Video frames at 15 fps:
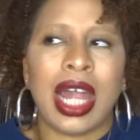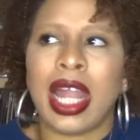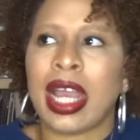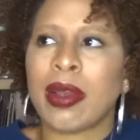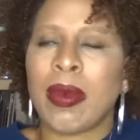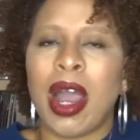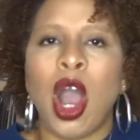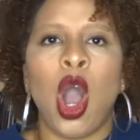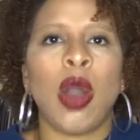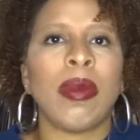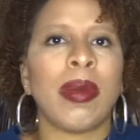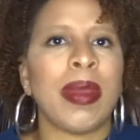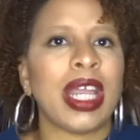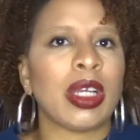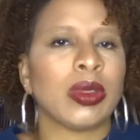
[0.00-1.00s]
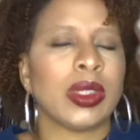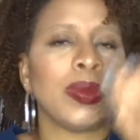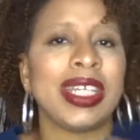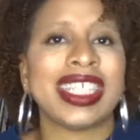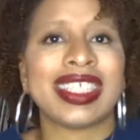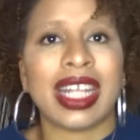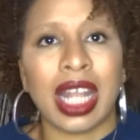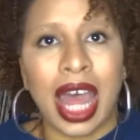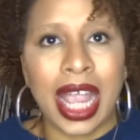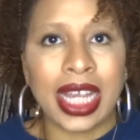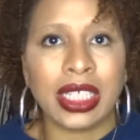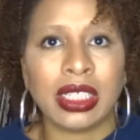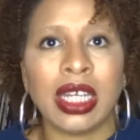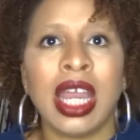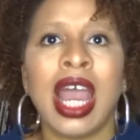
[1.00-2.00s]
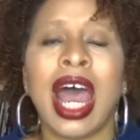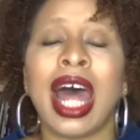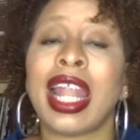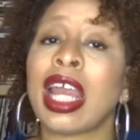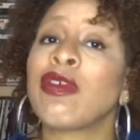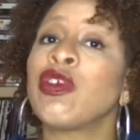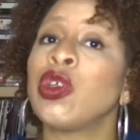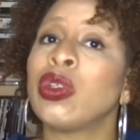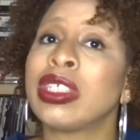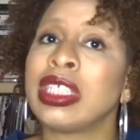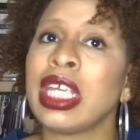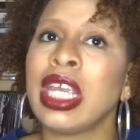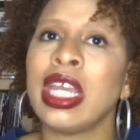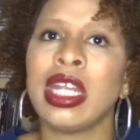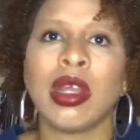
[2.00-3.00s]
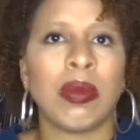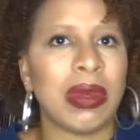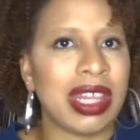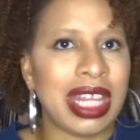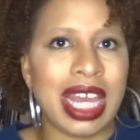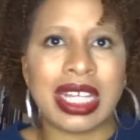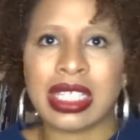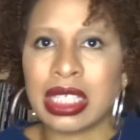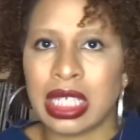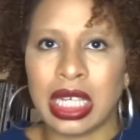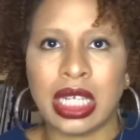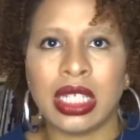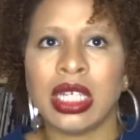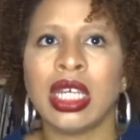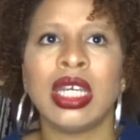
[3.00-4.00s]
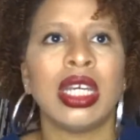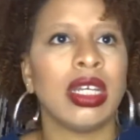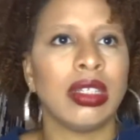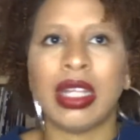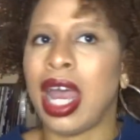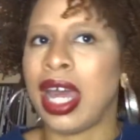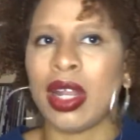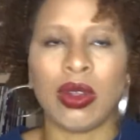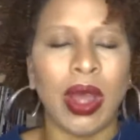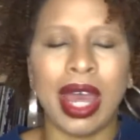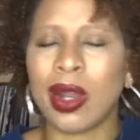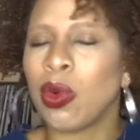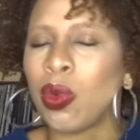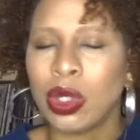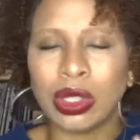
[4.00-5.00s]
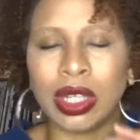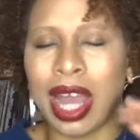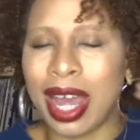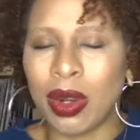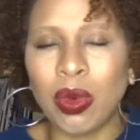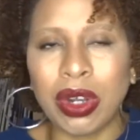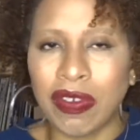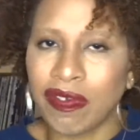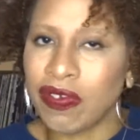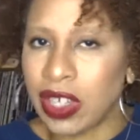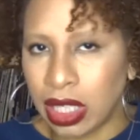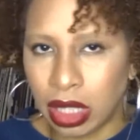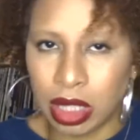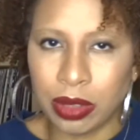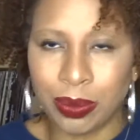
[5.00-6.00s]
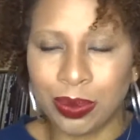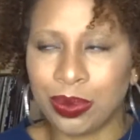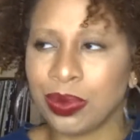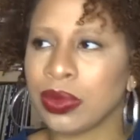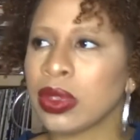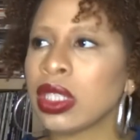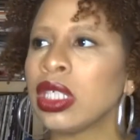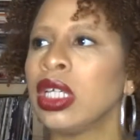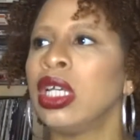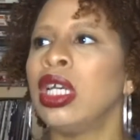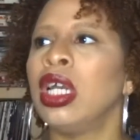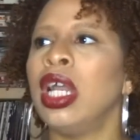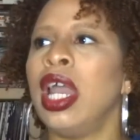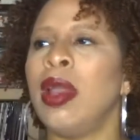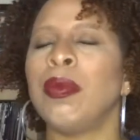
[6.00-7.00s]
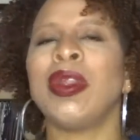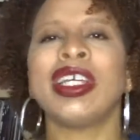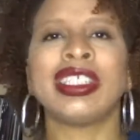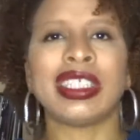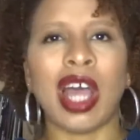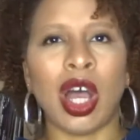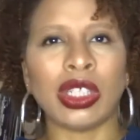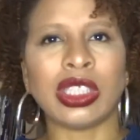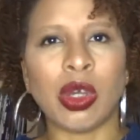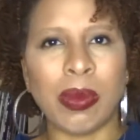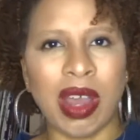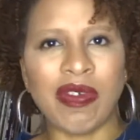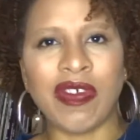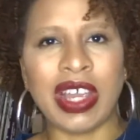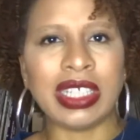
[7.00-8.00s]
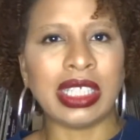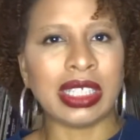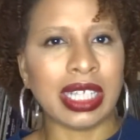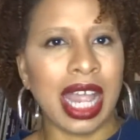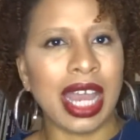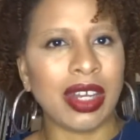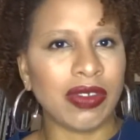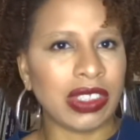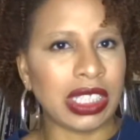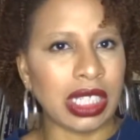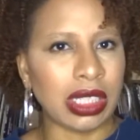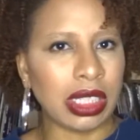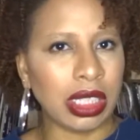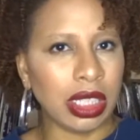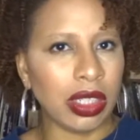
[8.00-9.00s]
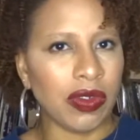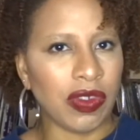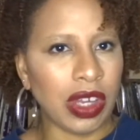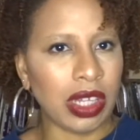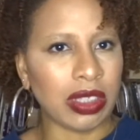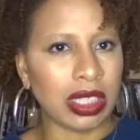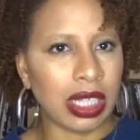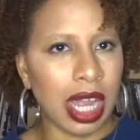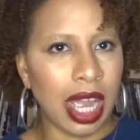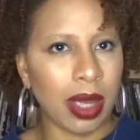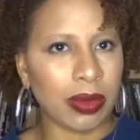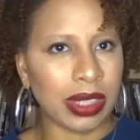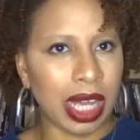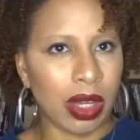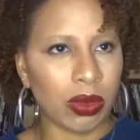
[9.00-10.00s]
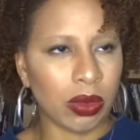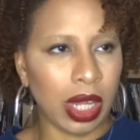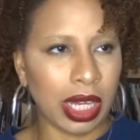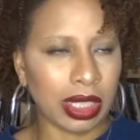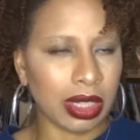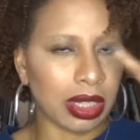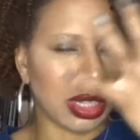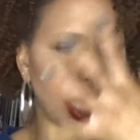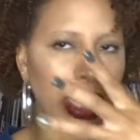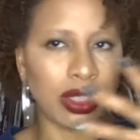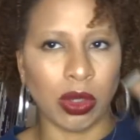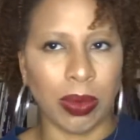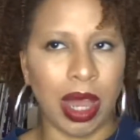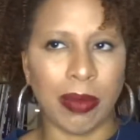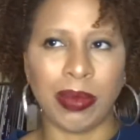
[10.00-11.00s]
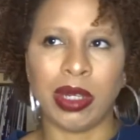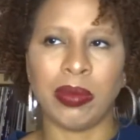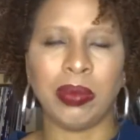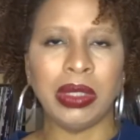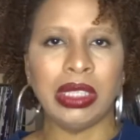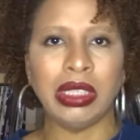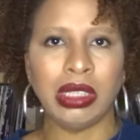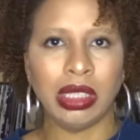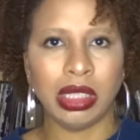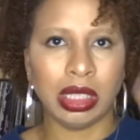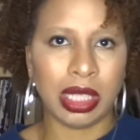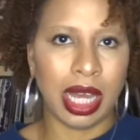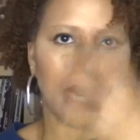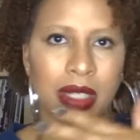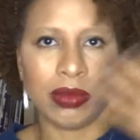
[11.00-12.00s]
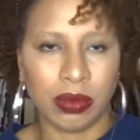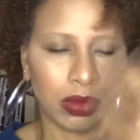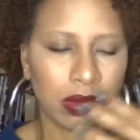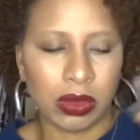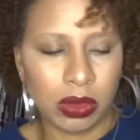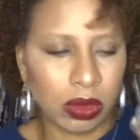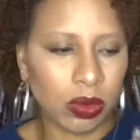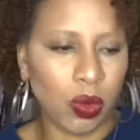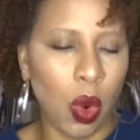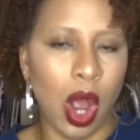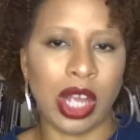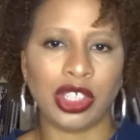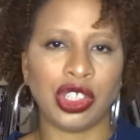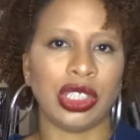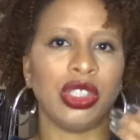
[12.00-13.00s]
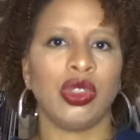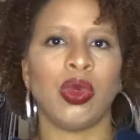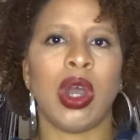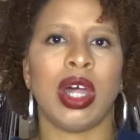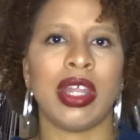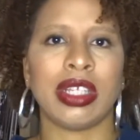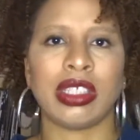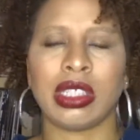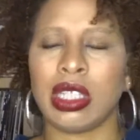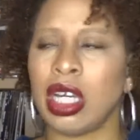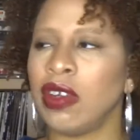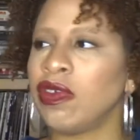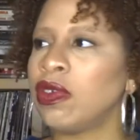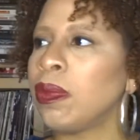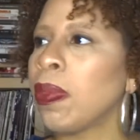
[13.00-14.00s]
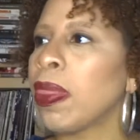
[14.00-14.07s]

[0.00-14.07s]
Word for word: I like my all my makeup to be as light. I like for you to see it, but that's it. I, I don't want I don't want to feel it. And plus, also my face is kind of sensitive at times. I'll like things will pop up and gotta wash and do all that stuff.